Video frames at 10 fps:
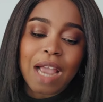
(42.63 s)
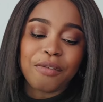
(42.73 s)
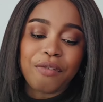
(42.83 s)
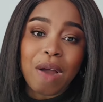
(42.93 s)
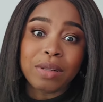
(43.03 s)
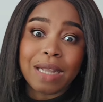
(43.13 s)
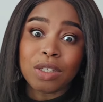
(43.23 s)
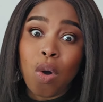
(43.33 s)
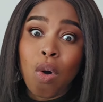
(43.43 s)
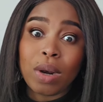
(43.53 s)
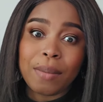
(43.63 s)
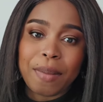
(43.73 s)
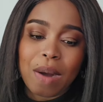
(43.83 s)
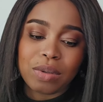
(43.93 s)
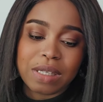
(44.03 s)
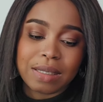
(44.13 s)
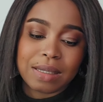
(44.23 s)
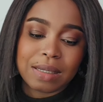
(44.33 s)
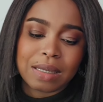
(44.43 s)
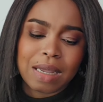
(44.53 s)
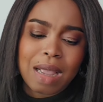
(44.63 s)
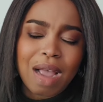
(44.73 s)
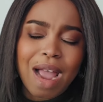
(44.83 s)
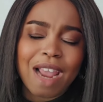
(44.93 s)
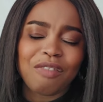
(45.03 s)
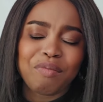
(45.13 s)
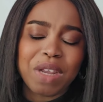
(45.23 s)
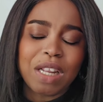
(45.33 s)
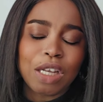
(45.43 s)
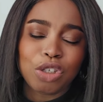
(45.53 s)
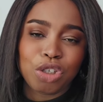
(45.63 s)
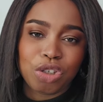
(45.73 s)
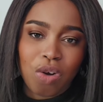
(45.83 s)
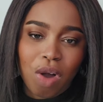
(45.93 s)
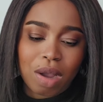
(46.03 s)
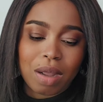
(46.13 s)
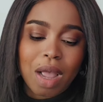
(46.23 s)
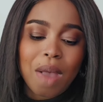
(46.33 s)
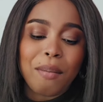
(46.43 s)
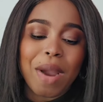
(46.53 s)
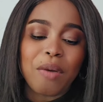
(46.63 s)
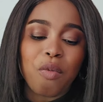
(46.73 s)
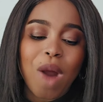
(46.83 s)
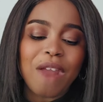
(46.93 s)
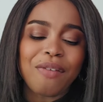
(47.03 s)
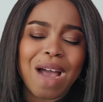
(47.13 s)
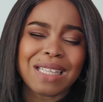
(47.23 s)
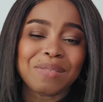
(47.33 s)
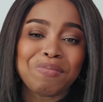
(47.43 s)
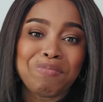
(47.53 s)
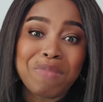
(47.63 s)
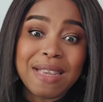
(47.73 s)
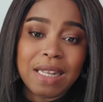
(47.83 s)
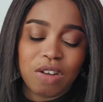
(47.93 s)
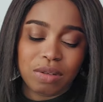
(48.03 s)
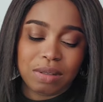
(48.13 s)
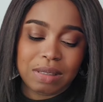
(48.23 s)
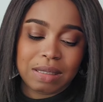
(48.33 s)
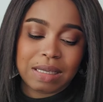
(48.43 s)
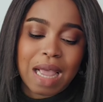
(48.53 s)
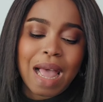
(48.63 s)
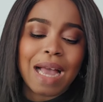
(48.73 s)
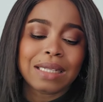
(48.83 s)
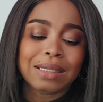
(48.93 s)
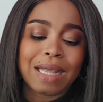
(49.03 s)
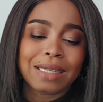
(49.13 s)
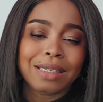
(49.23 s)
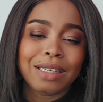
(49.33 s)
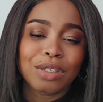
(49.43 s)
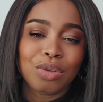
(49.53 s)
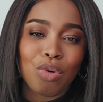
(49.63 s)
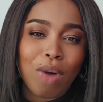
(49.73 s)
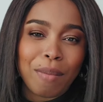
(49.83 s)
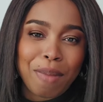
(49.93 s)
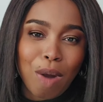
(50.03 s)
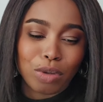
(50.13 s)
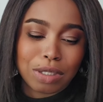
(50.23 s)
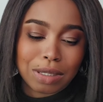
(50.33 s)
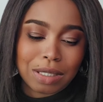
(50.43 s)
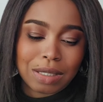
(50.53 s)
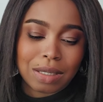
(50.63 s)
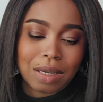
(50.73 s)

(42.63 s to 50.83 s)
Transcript: I found out all about this. I have been in shock. My wife has millions and I didn't know about it.